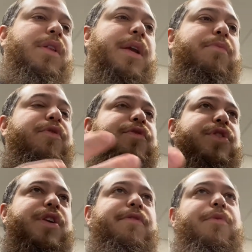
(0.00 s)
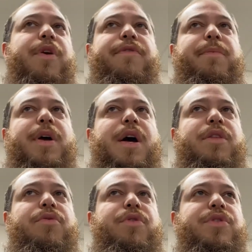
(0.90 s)
moved yourself away from
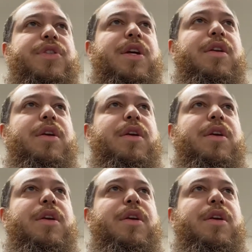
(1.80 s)
God through your sin.